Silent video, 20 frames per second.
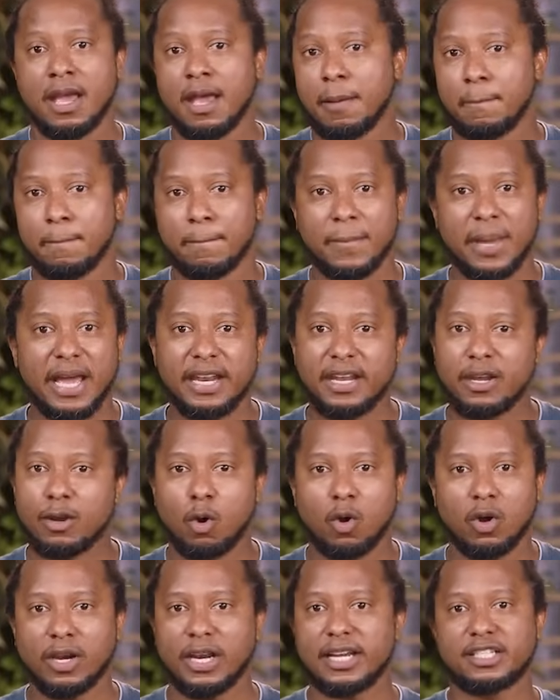Many
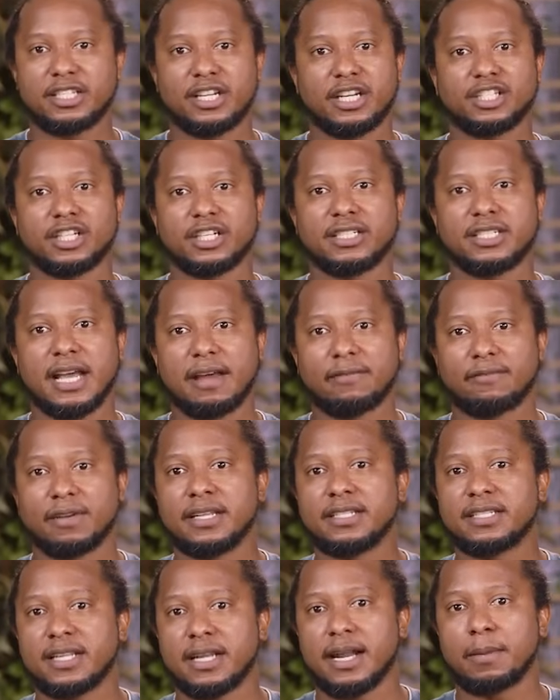organizations have
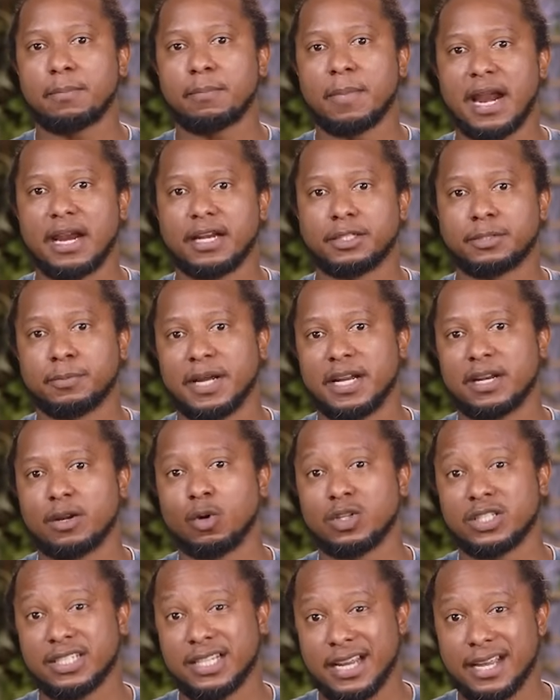incident management or
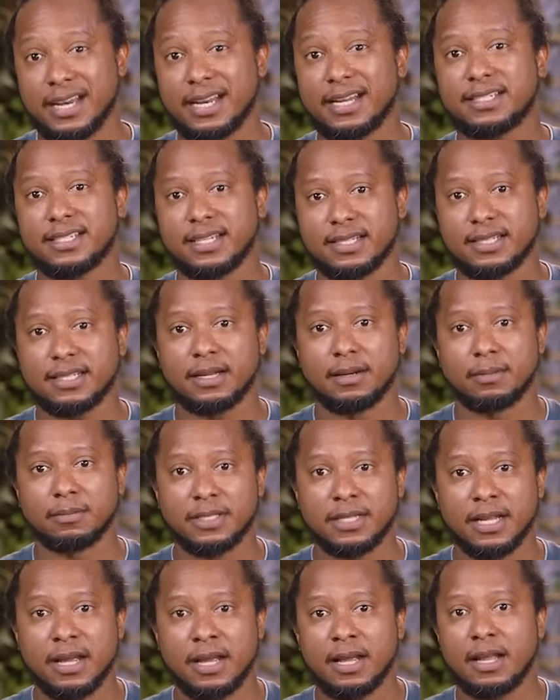ticketing
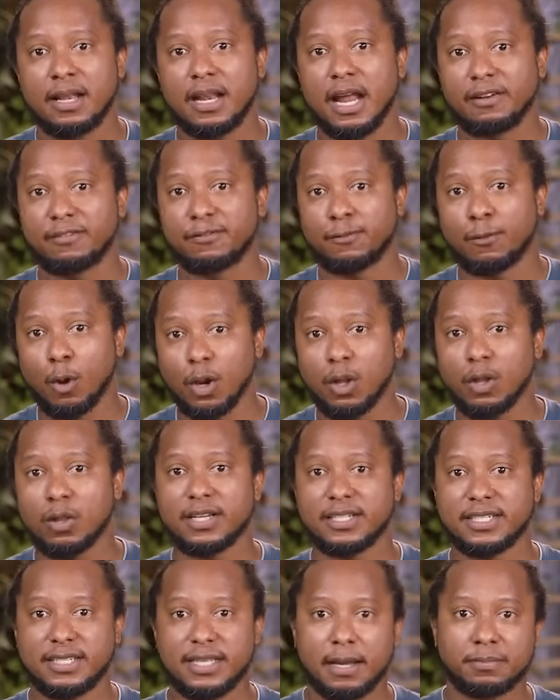systems that follow the
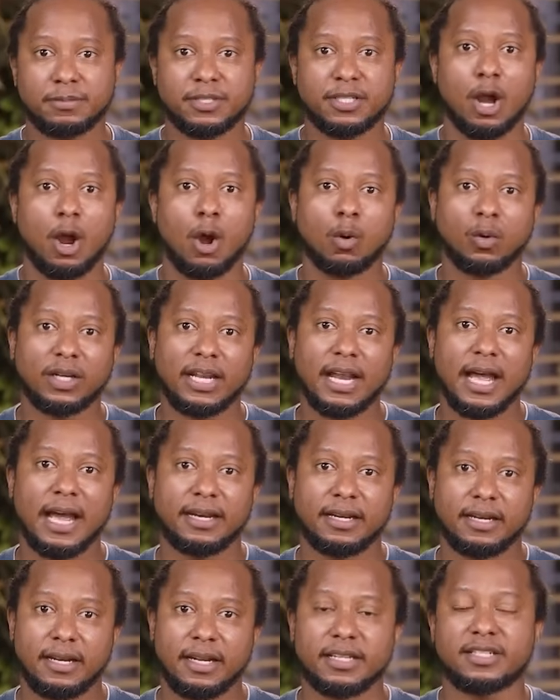steps outlined
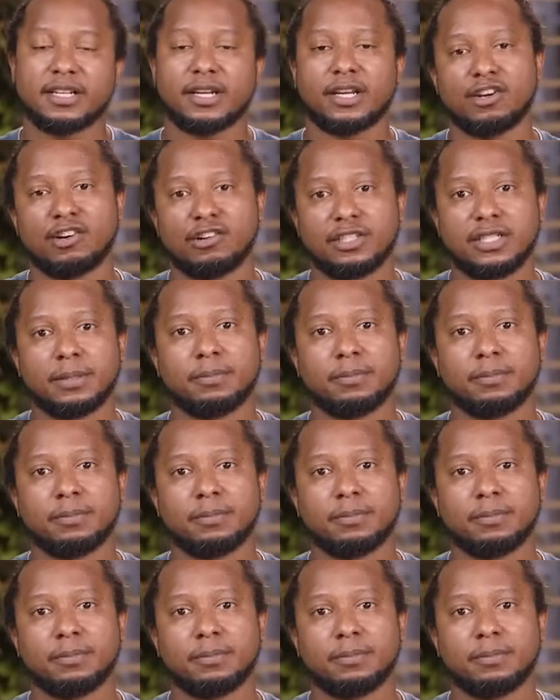in their security